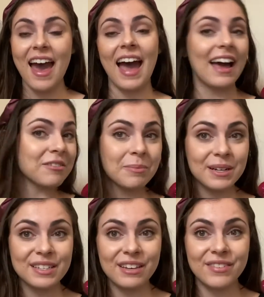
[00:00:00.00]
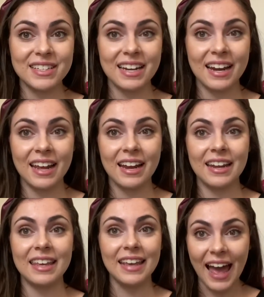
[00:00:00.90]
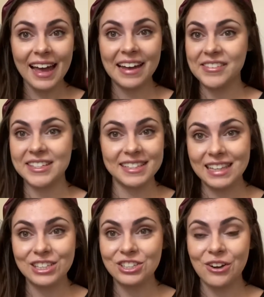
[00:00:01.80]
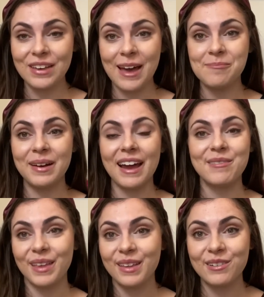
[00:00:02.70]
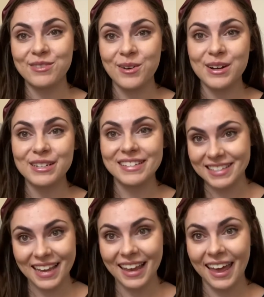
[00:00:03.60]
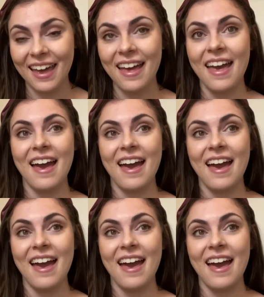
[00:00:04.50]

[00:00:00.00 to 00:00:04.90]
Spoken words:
I haven't personally visited it yet. I haven't seen the show yet, but I really look forward to seeing it.